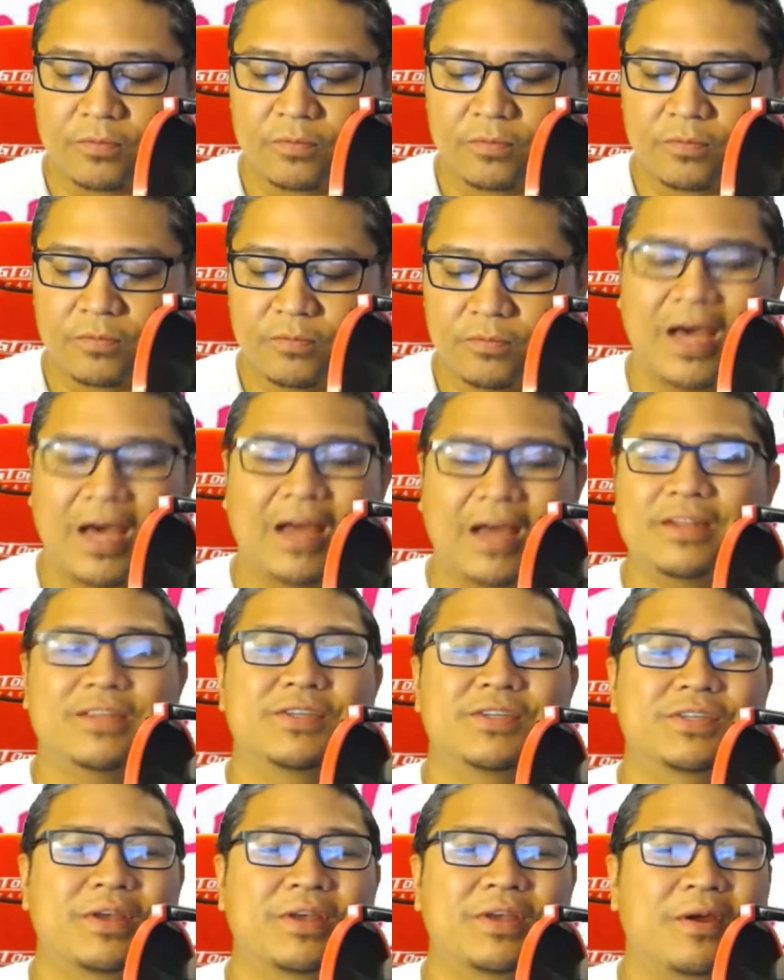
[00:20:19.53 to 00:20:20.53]
Not to
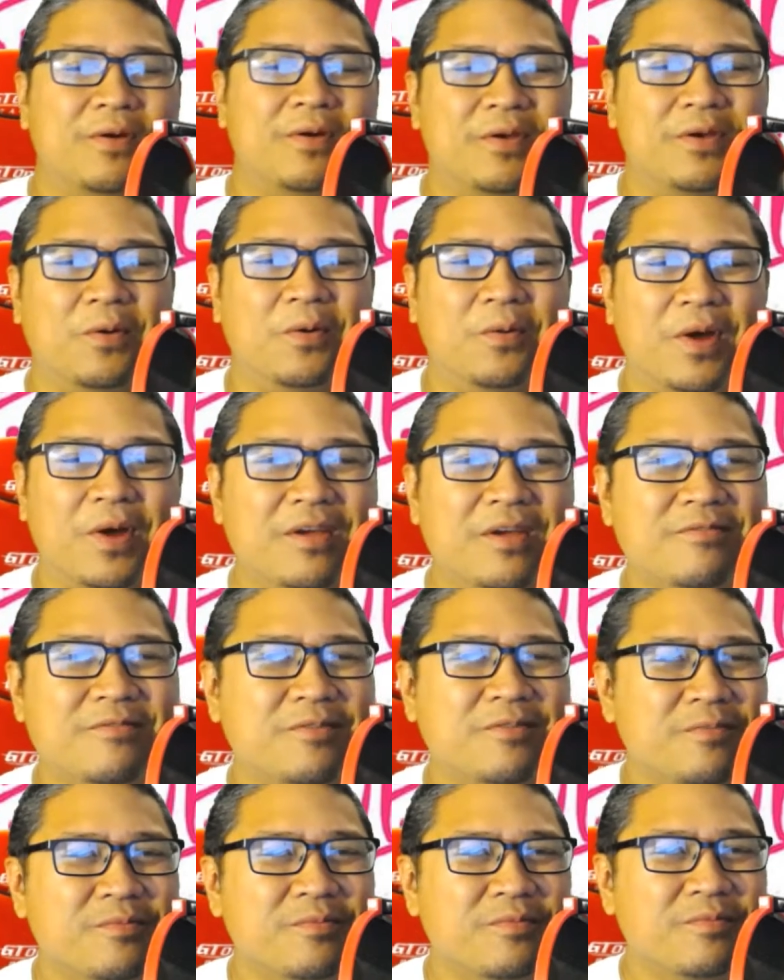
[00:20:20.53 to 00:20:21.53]
scare you away
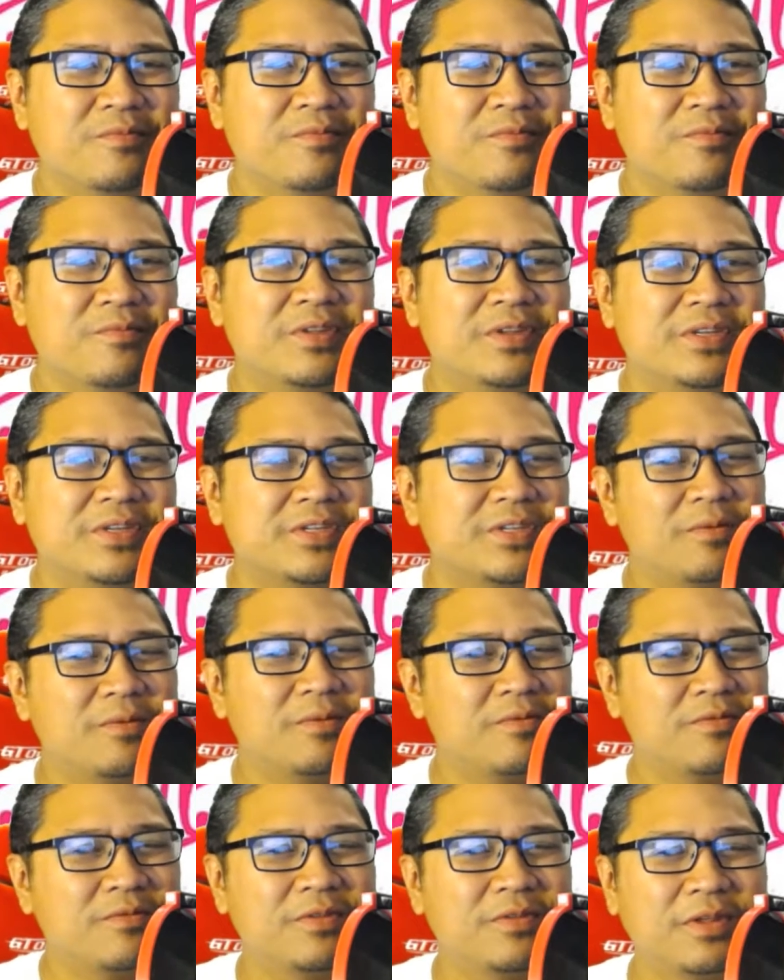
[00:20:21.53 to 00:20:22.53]
from this
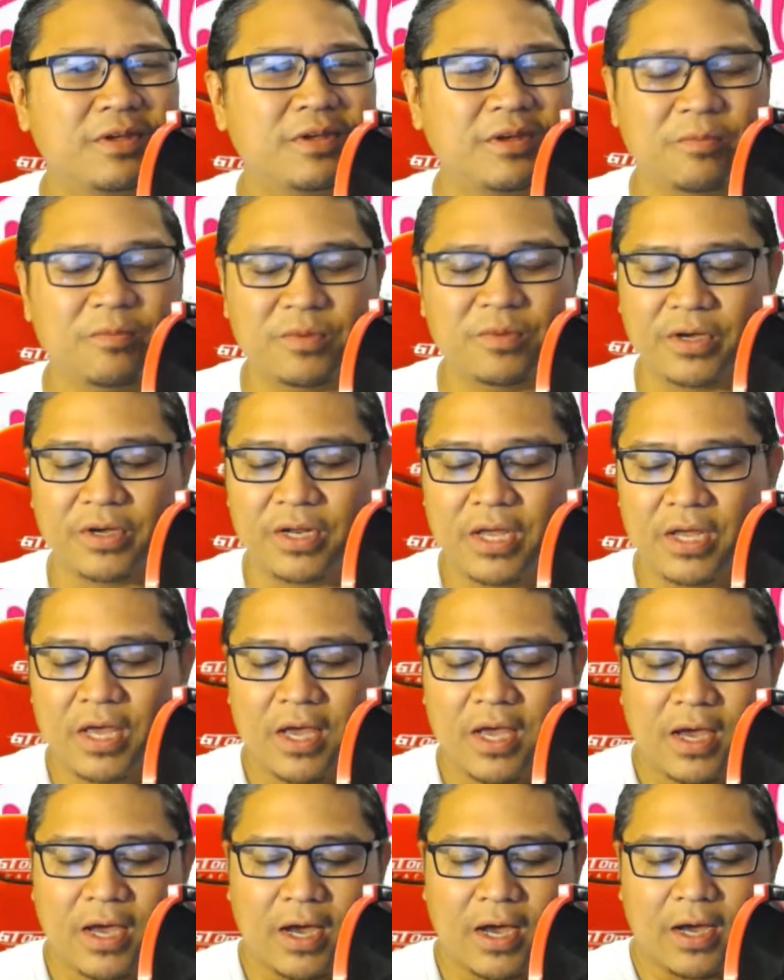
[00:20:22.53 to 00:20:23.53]
type of thing, but
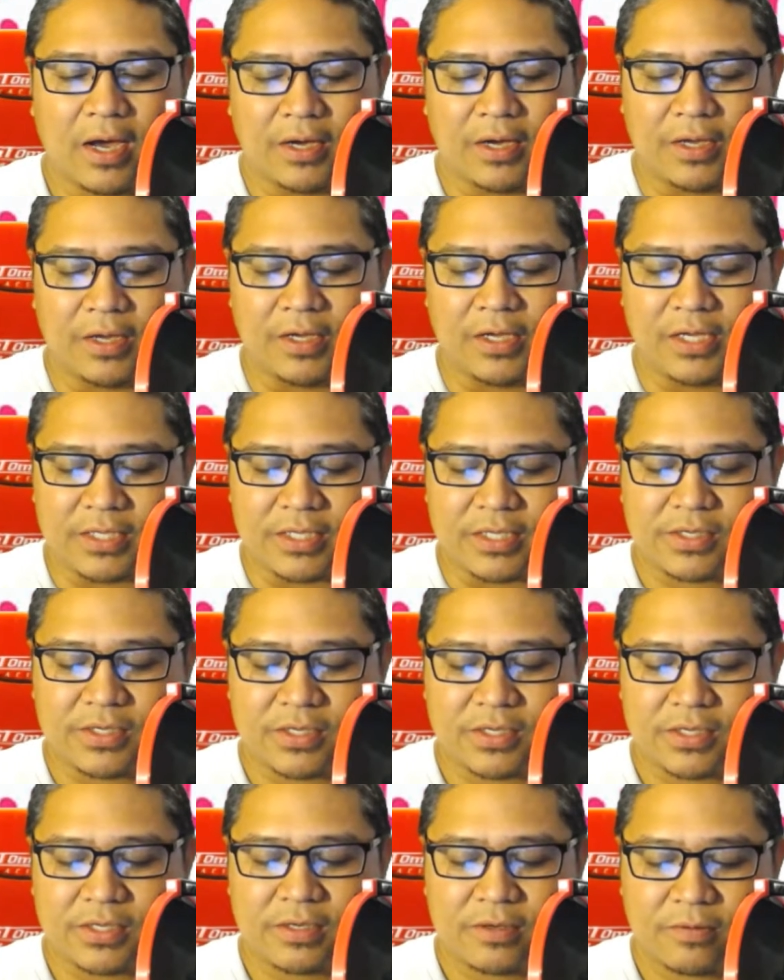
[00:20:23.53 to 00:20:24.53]

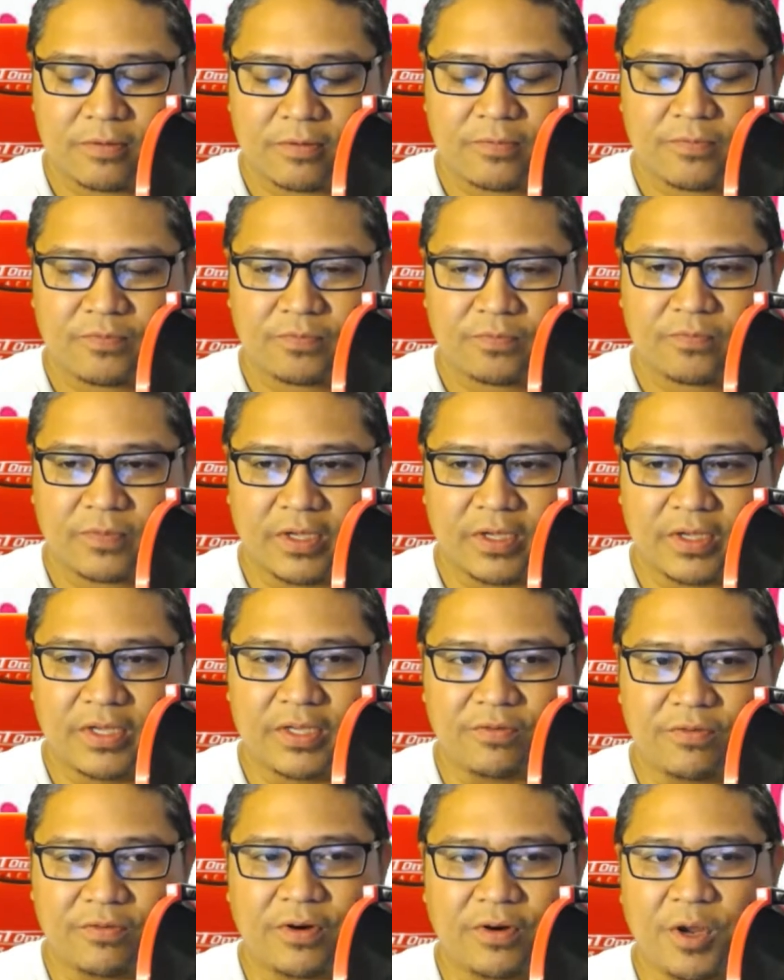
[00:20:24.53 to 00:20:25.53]
it's
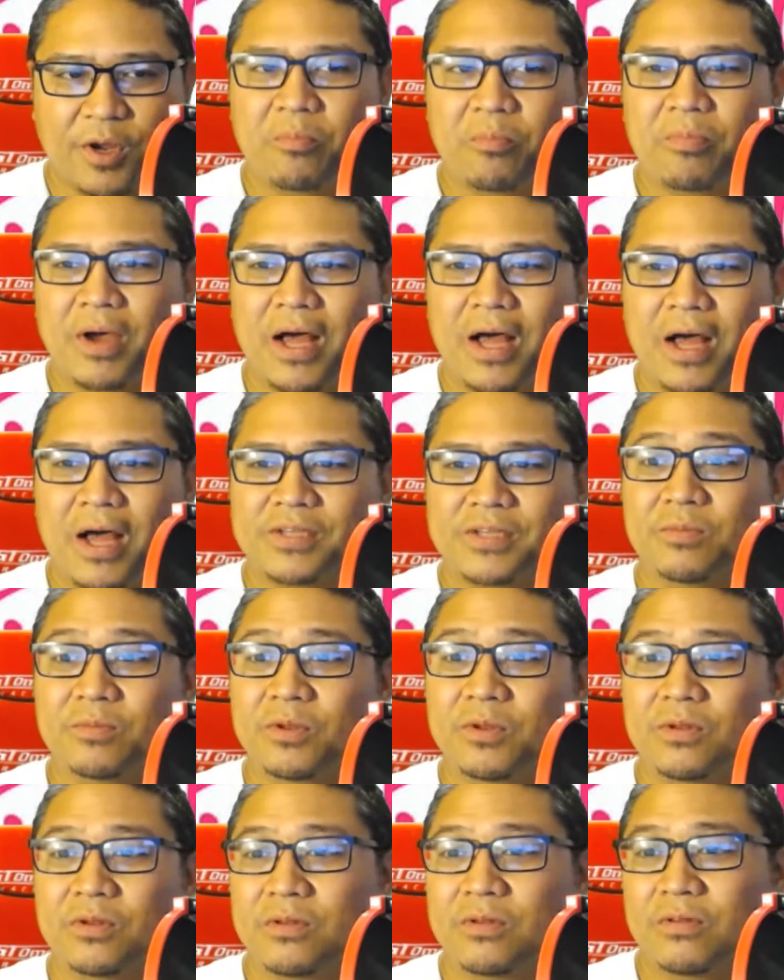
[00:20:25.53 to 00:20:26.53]
very
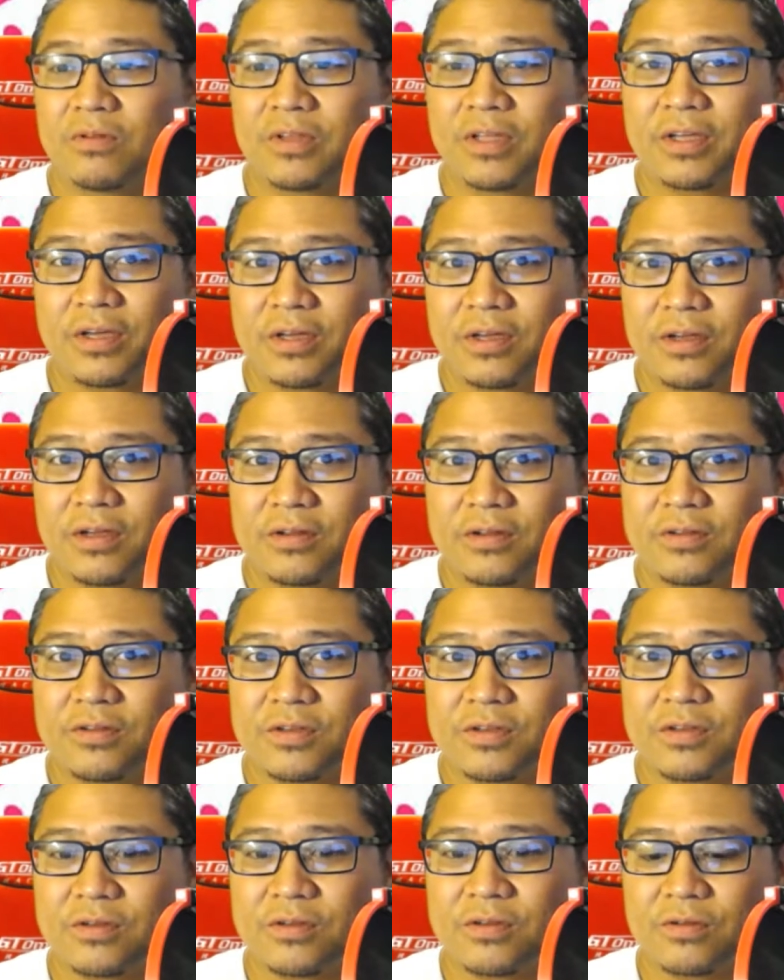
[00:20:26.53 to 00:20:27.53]
possible that
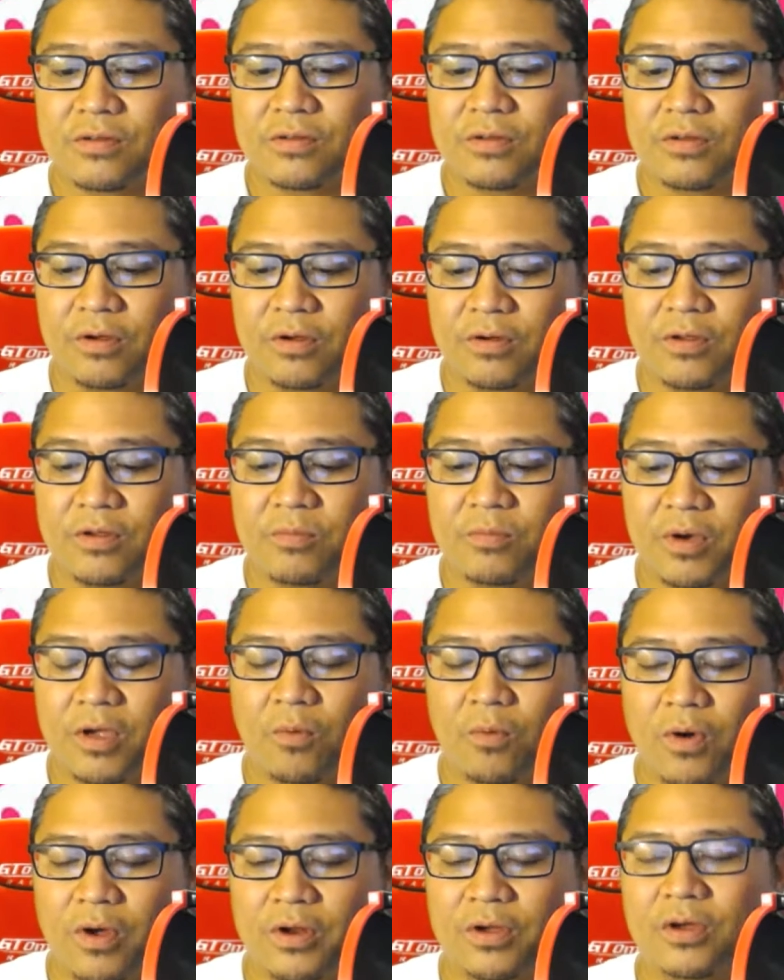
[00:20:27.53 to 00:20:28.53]
you know, you might
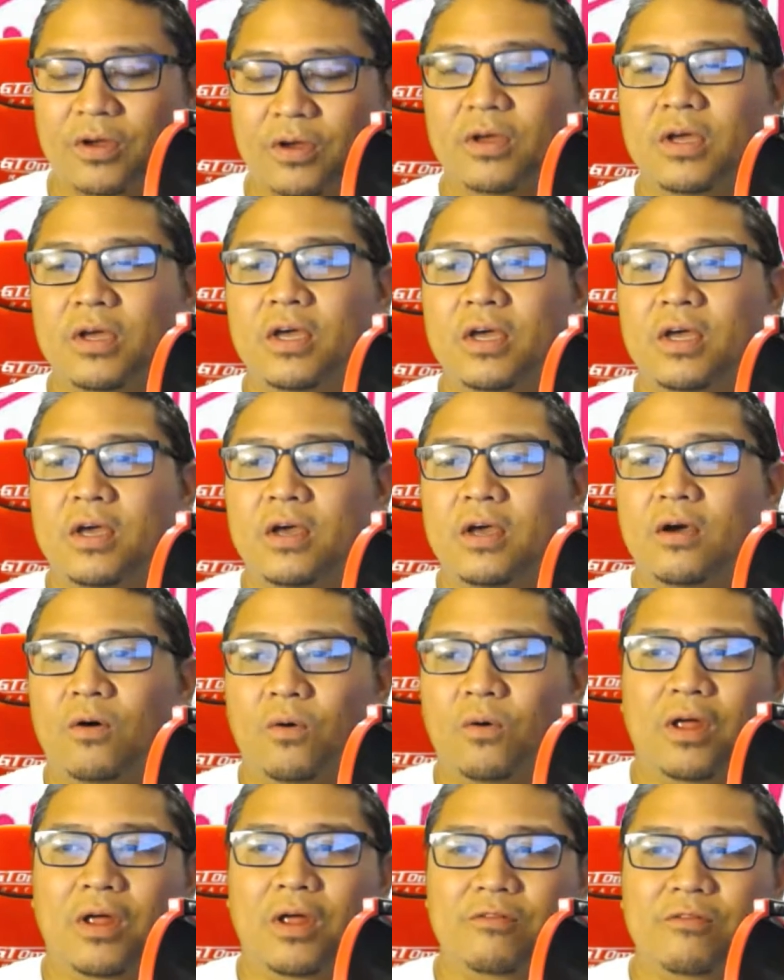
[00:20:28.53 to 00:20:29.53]
want to
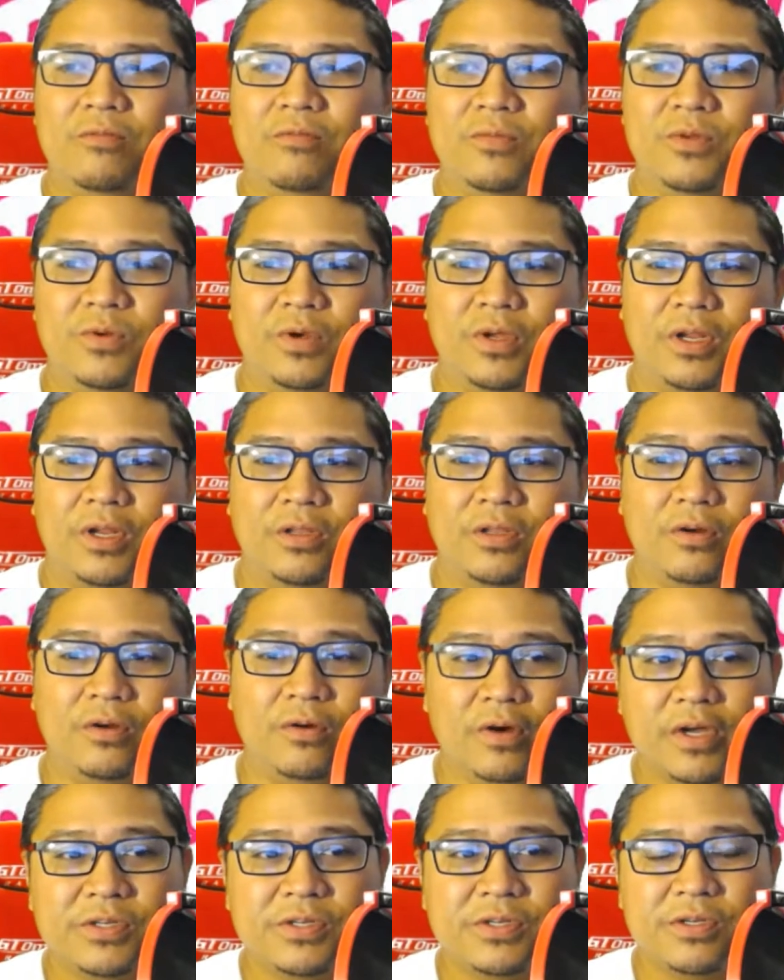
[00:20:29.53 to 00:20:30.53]
hold off from doing anything
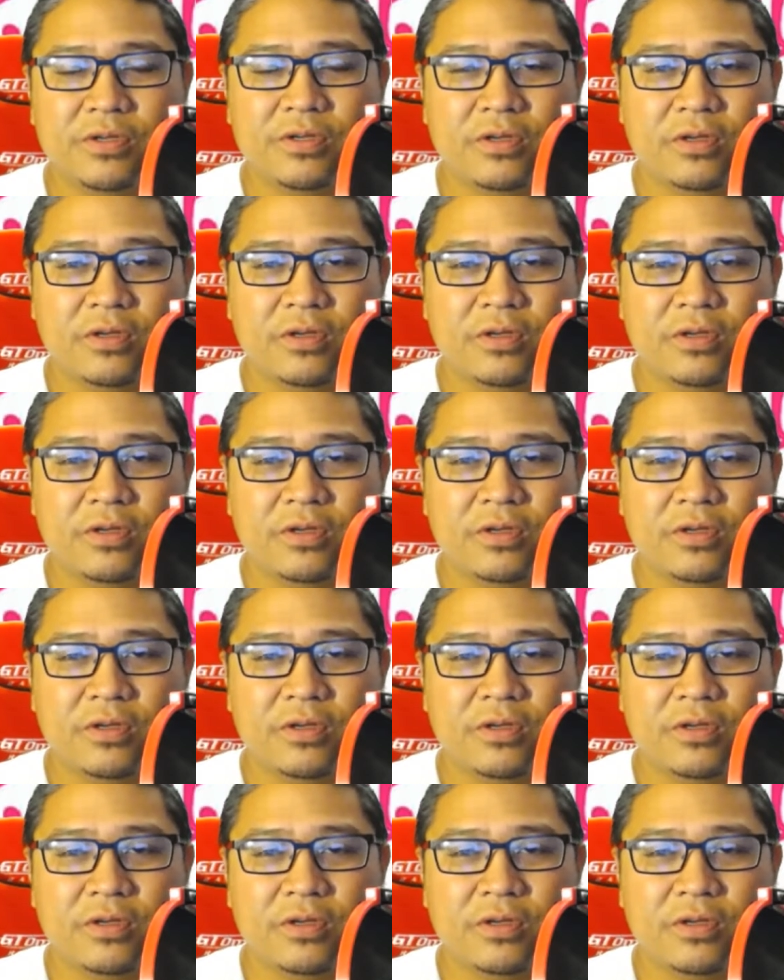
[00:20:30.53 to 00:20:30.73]
crazy,